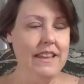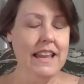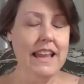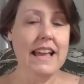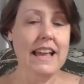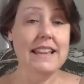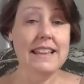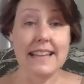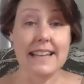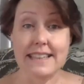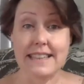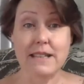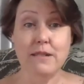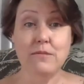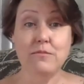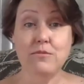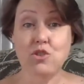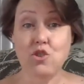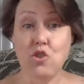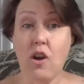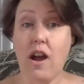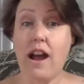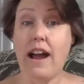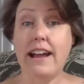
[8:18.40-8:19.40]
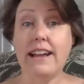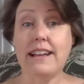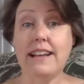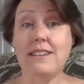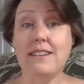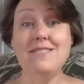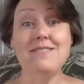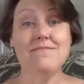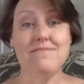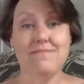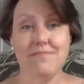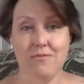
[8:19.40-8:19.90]
Let them dry
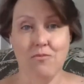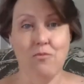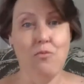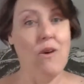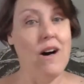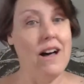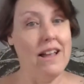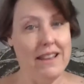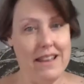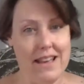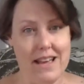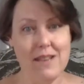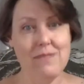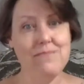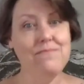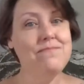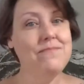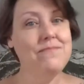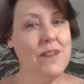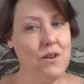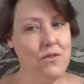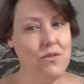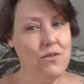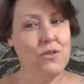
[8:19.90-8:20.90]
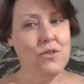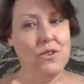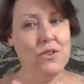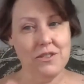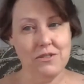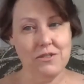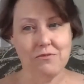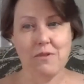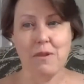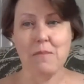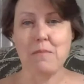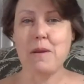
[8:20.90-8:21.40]
while I'm, of
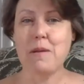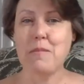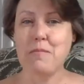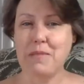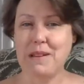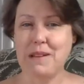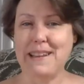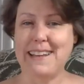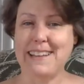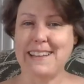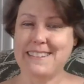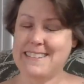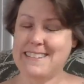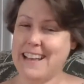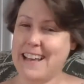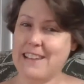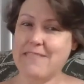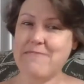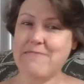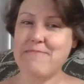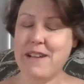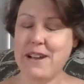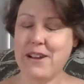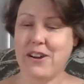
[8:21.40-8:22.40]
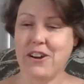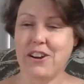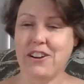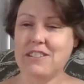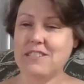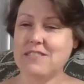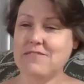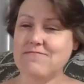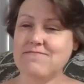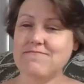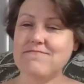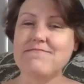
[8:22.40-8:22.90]
course, ripping plants out of my
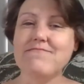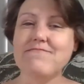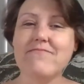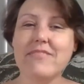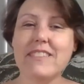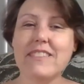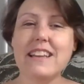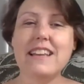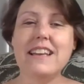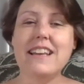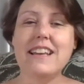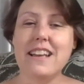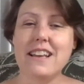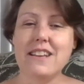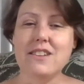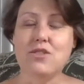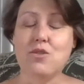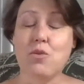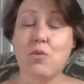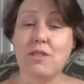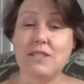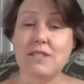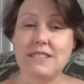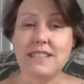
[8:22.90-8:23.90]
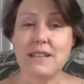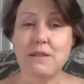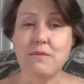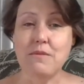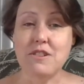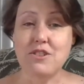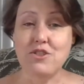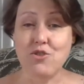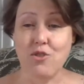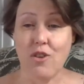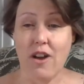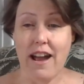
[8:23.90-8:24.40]
garden. So once they were
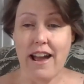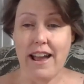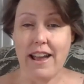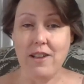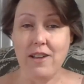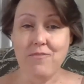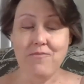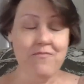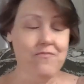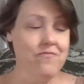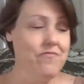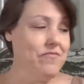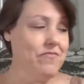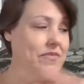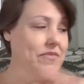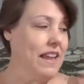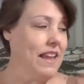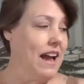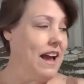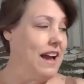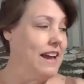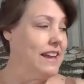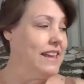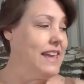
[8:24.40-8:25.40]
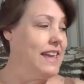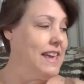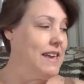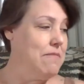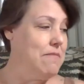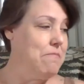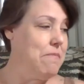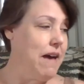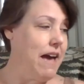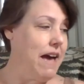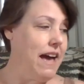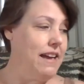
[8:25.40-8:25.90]
dry, I came
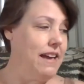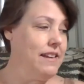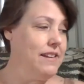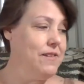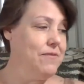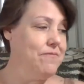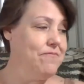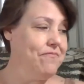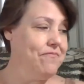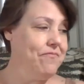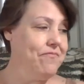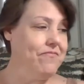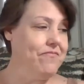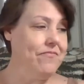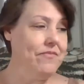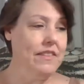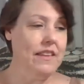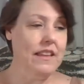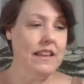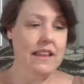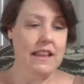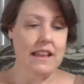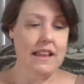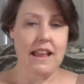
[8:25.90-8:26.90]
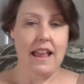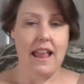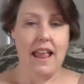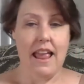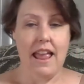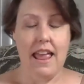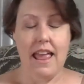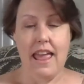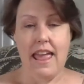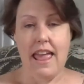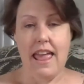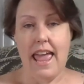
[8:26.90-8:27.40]
back
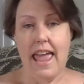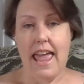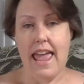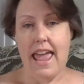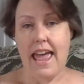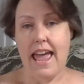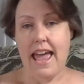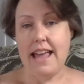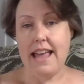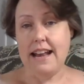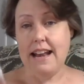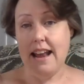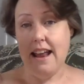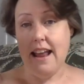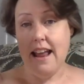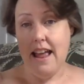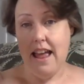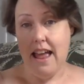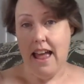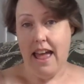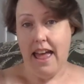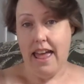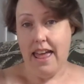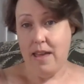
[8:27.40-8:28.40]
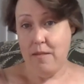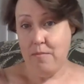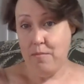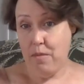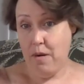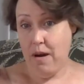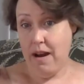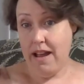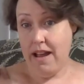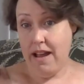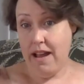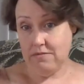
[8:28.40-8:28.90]
and I had
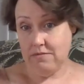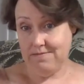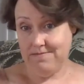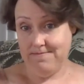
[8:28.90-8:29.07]
brown.